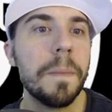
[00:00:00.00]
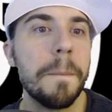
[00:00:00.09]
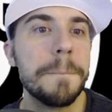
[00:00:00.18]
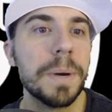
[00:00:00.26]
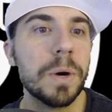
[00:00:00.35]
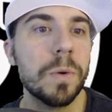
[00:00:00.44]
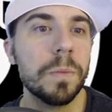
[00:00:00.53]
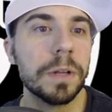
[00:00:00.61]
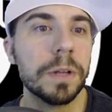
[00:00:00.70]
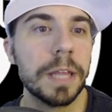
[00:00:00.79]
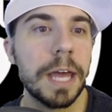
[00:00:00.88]

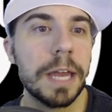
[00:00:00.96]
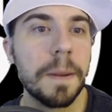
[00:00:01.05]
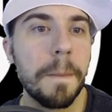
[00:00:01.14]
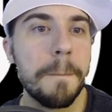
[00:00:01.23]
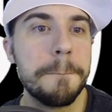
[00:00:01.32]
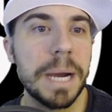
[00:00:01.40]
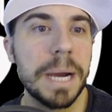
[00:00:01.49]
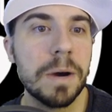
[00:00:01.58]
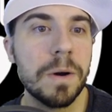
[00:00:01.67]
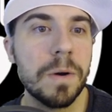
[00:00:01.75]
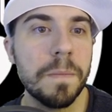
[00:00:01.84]
Boom, look at that.
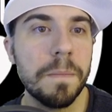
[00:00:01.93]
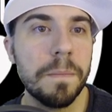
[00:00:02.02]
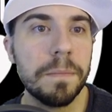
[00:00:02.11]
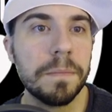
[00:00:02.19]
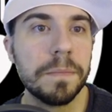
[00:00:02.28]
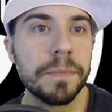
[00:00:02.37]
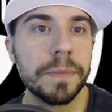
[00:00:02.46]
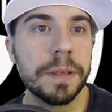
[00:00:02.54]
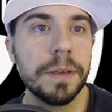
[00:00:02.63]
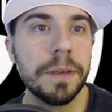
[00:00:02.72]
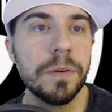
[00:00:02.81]
Boom,
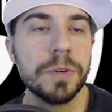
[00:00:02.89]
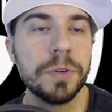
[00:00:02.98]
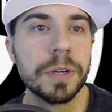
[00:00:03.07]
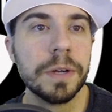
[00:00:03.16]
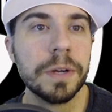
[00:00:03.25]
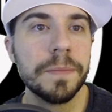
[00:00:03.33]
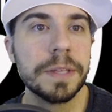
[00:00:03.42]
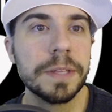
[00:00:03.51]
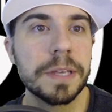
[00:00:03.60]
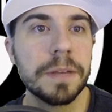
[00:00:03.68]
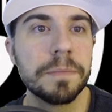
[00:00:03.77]
huge. And
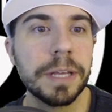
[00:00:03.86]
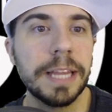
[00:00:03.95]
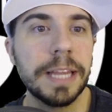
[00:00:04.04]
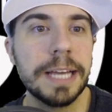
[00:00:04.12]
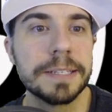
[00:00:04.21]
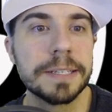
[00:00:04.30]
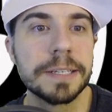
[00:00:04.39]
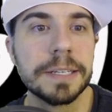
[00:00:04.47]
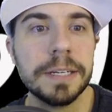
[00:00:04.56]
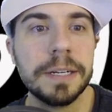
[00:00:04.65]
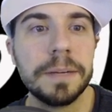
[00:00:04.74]
it's getting played
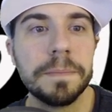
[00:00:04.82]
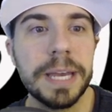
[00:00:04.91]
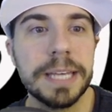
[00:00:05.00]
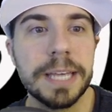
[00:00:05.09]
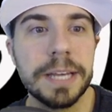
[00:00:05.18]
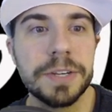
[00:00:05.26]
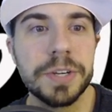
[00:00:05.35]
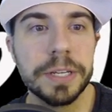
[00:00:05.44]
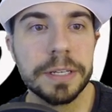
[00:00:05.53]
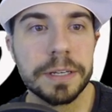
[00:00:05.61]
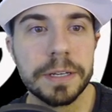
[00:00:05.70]
less. Pay
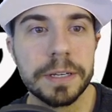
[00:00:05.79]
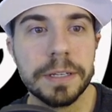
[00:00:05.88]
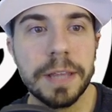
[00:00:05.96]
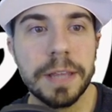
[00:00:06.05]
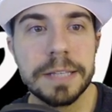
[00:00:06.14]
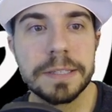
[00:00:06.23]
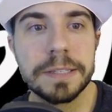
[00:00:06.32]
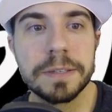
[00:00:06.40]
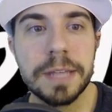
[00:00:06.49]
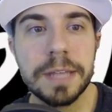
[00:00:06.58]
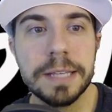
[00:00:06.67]
attention. That
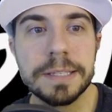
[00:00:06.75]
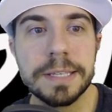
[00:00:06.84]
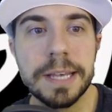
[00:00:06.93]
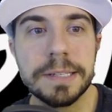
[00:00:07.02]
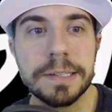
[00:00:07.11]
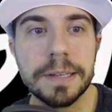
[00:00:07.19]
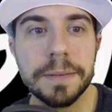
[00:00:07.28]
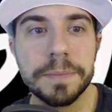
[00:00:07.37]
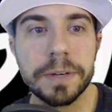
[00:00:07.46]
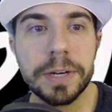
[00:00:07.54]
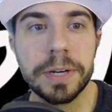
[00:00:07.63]
says
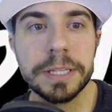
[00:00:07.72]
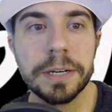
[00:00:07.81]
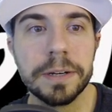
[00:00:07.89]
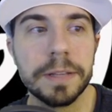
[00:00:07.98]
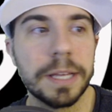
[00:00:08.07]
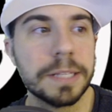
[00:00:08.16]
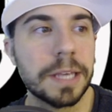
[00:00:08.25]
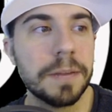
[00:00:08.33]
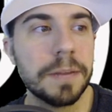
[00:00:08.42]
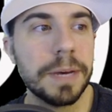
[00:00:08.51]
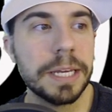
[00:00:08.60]
something right there. That's
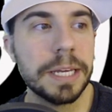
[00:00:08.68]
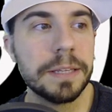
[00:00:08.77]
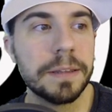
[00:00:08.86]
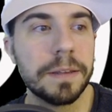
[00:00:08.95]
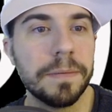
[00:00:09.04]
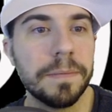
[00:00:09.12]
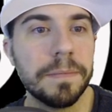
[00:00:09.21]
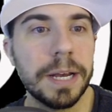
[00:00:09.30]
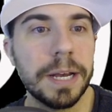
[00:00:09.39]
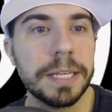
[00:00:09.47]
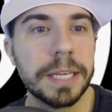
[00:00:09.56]
kind of
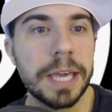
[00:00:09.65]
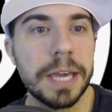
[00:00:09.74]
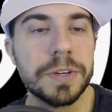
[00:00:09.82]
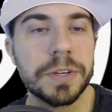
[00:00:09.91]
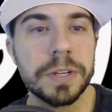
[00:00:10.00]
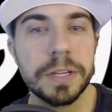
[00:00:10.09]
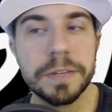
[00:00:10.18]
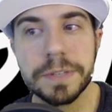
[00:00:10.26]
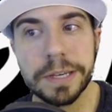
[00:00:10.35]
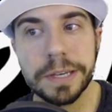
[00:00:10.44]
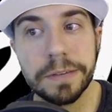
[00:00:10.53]
my indication of
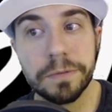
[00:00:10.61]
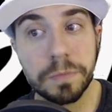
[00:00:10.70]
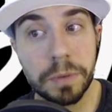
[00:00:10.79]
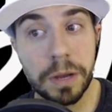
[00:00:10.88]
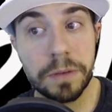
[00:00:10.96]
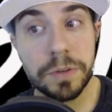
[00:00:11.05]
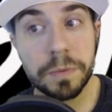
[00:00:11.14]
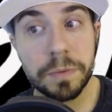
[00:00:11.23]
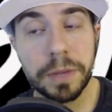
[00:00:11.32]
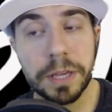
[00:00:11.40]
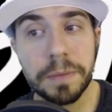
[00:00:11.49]
saying we probably should be
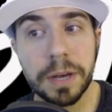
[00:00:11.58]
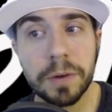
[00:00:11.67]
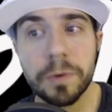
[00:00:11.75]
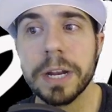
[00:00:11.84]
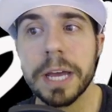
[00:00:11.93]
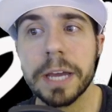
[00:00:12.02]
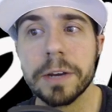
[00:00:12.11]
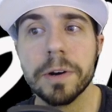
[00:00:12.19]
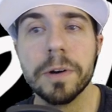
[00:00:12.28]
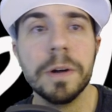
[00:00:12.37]
playing mono white aggro